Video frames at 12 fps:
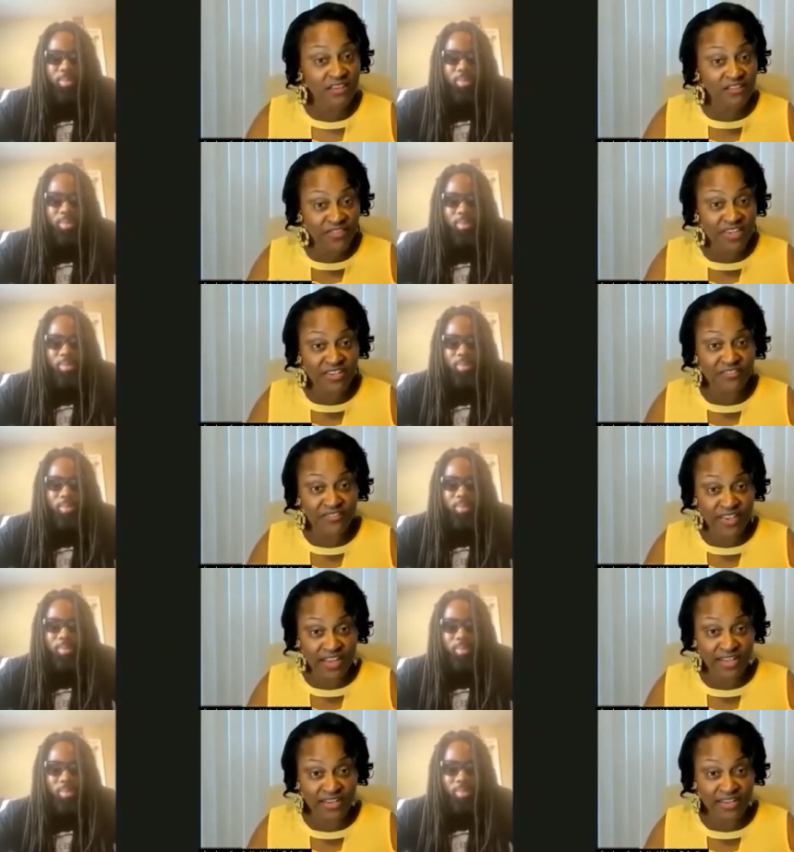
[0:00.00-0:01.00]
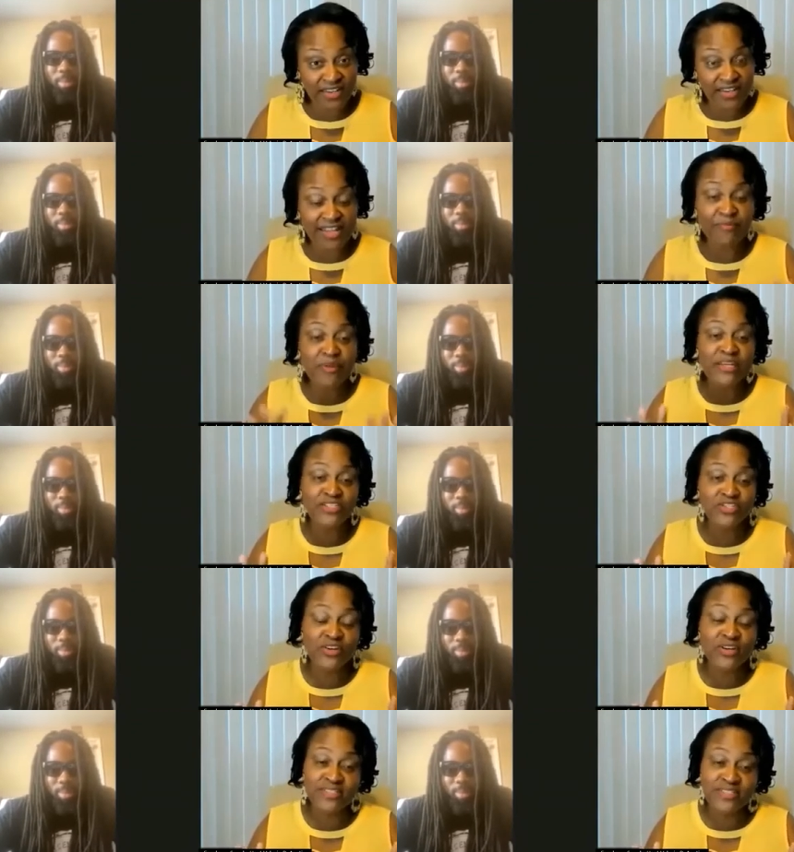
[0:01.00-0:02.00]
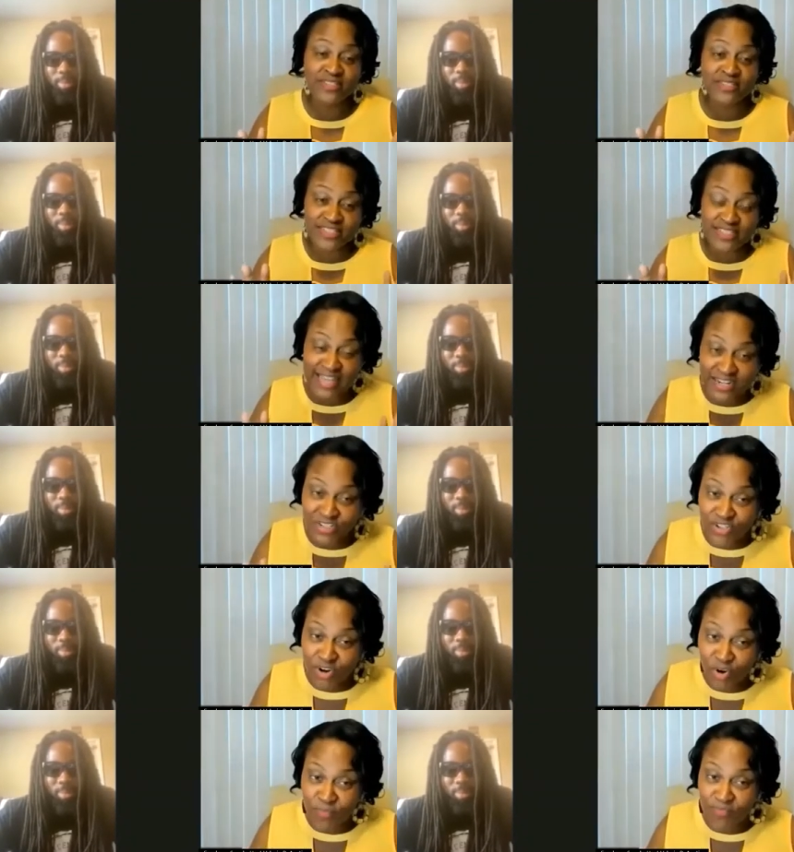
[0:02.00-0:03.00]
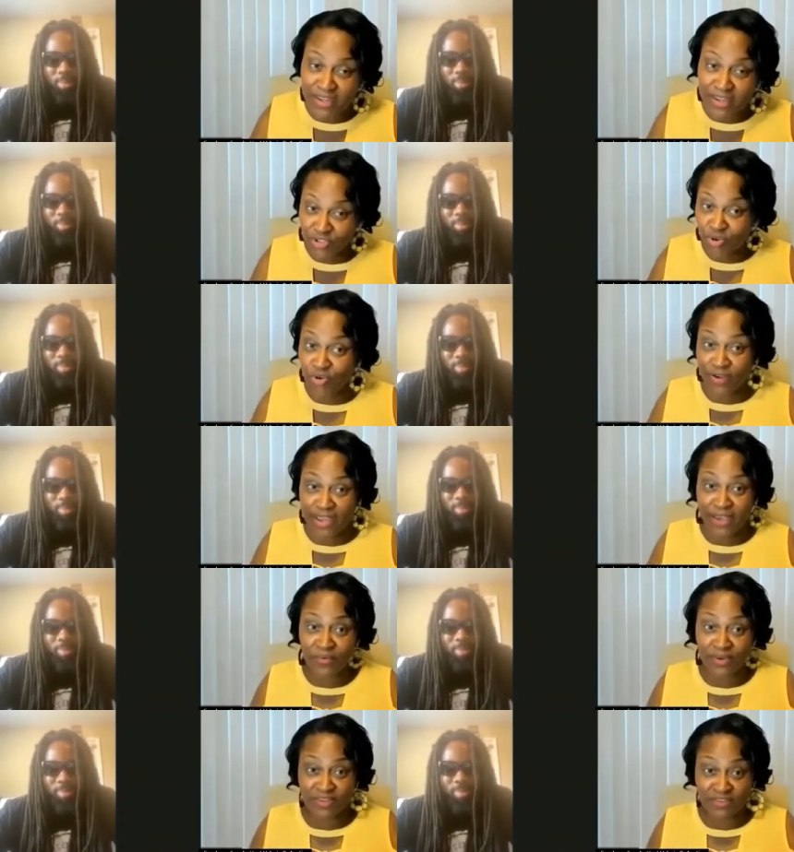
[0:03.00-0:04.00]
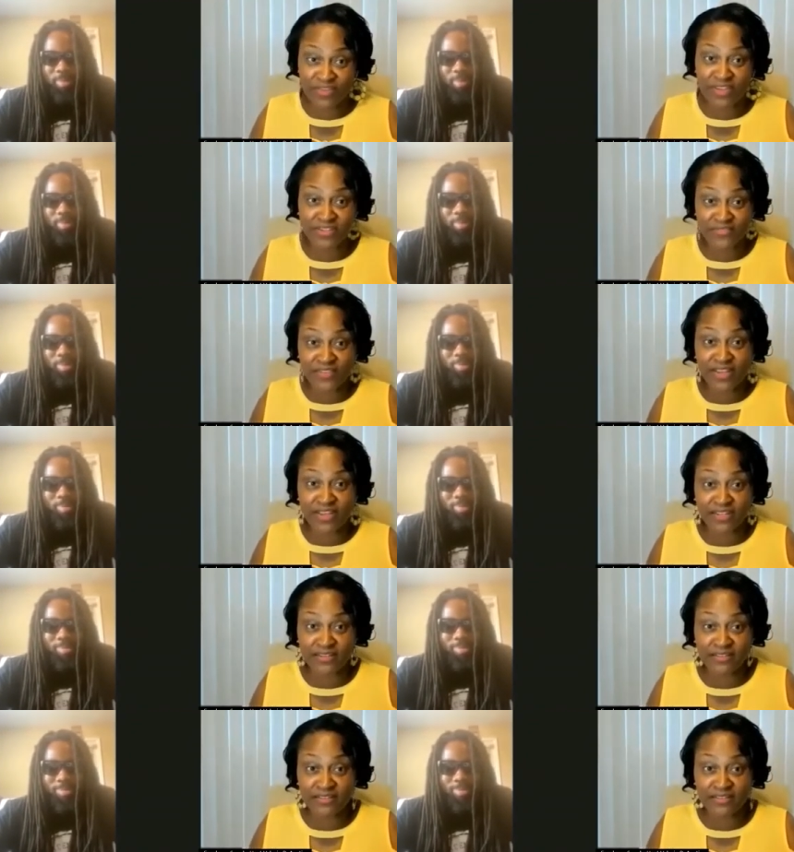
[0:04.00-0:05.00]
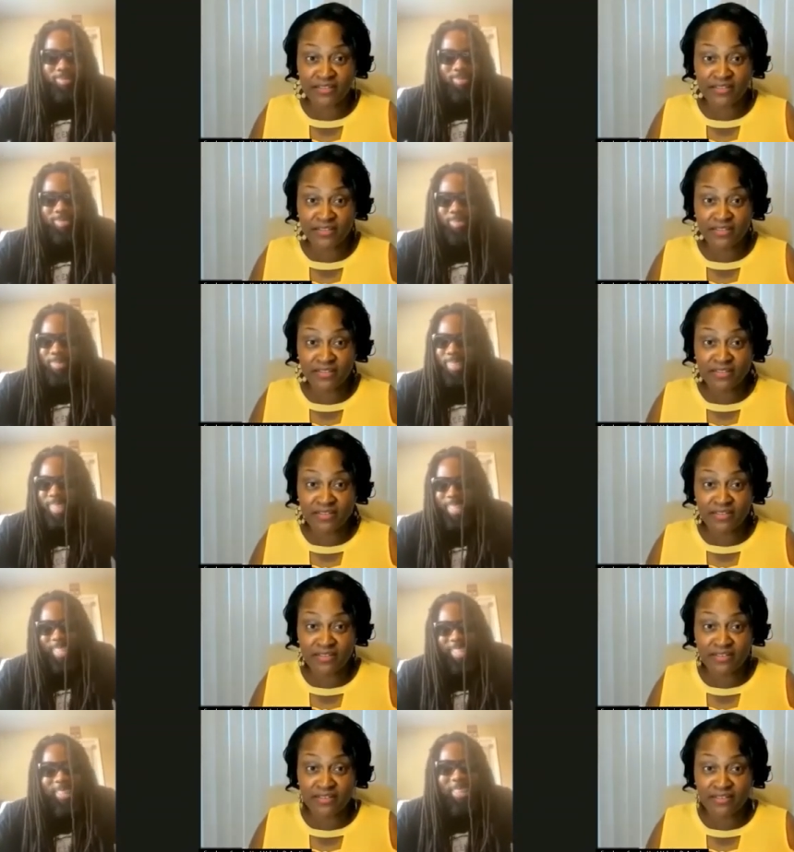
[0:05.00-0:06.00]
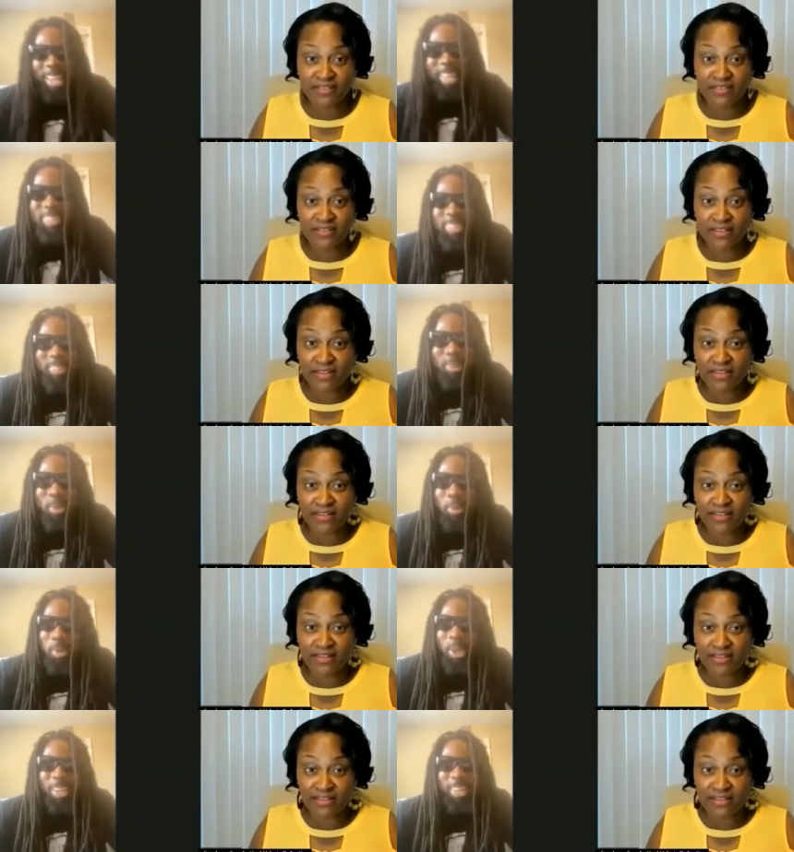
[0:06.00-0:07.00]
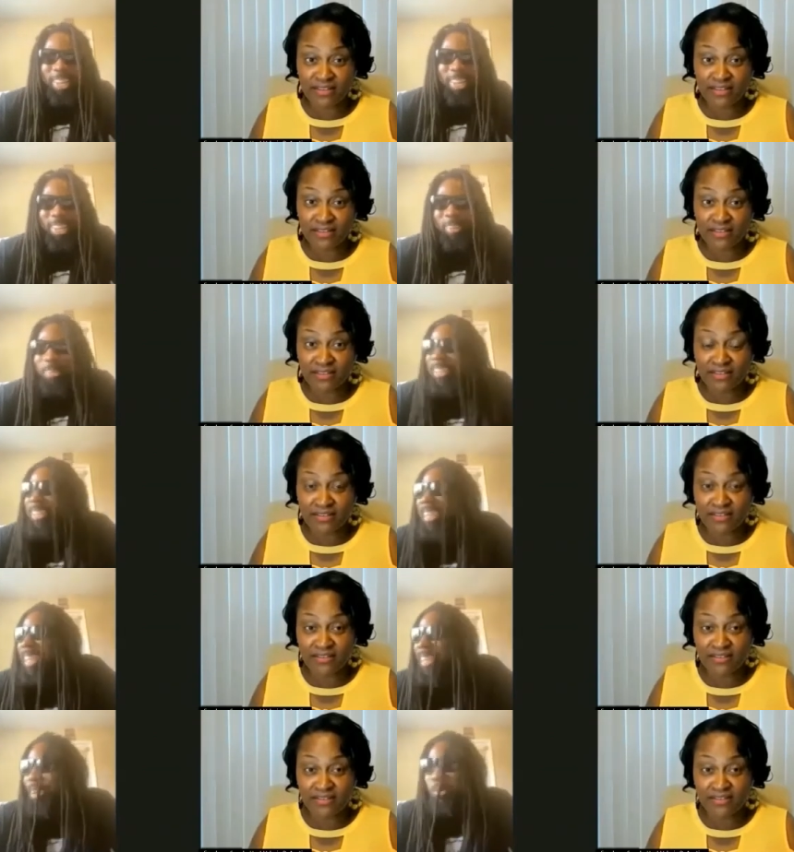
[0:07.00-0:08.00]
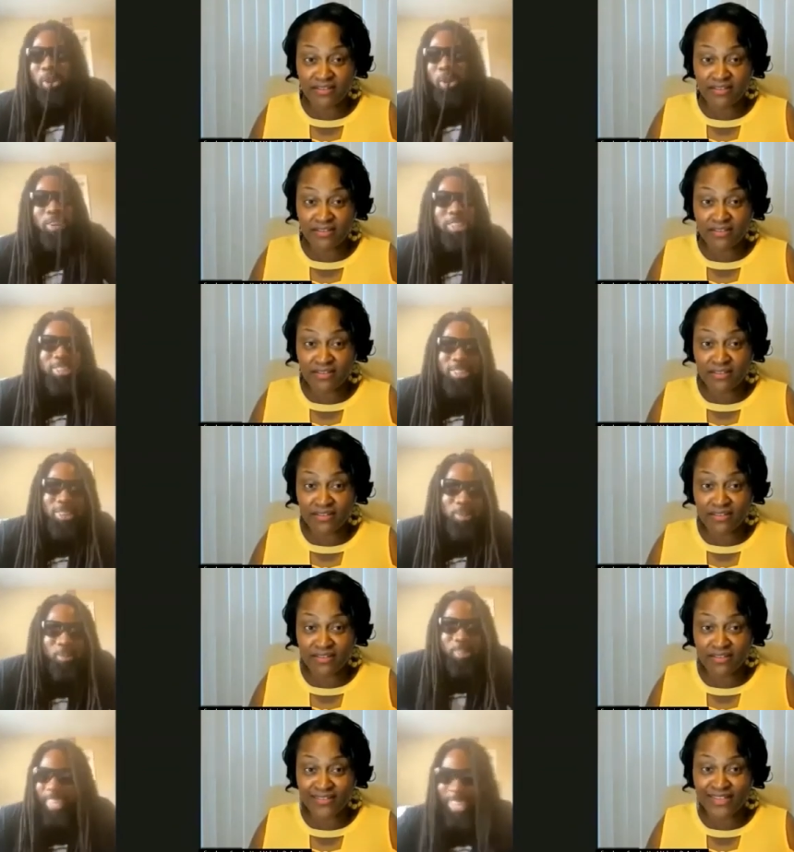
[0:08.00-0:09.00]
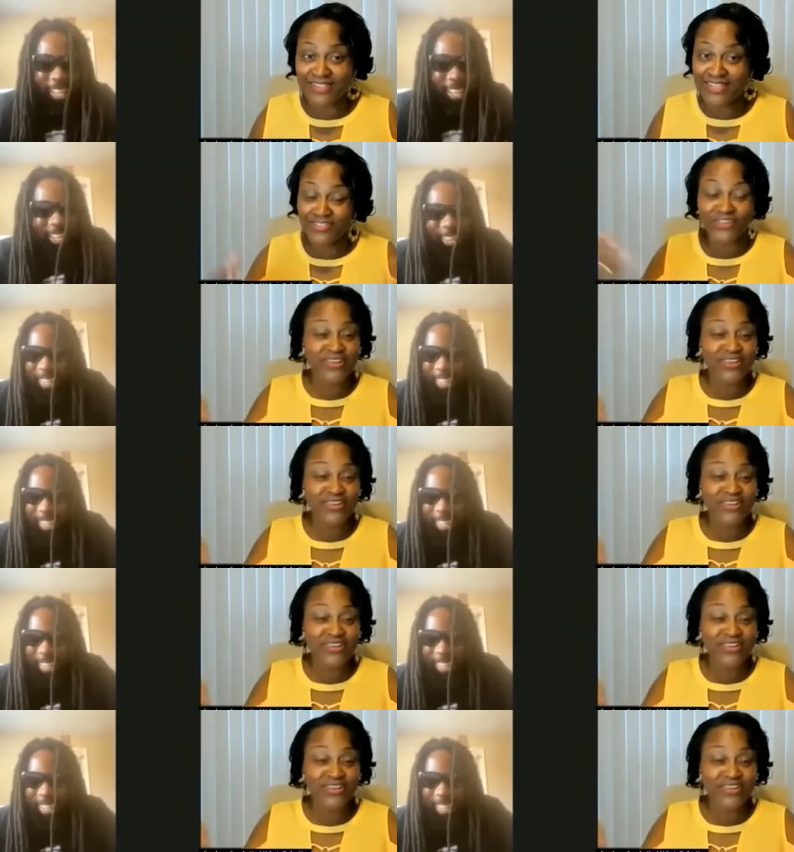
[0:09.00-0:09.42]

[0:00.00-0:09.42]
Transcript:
Speaker 1: convicted felon. Let me make sure is this is that a term that you're okay with, convicted felon?
Speaker 2: That's the uh, uh, what you say, the American term. Is, is there